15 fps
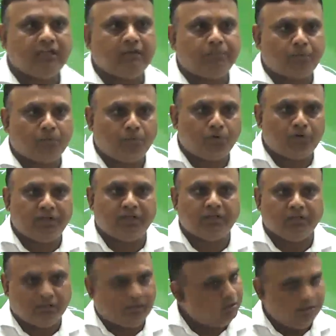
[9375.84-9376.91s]
and promoting
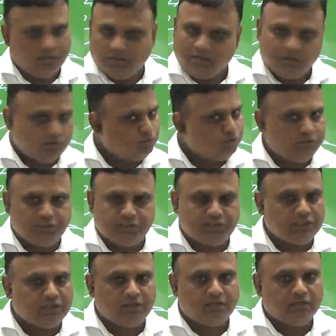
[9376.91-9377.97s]

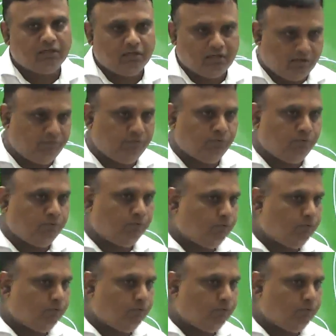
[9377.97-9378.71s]
judicial review,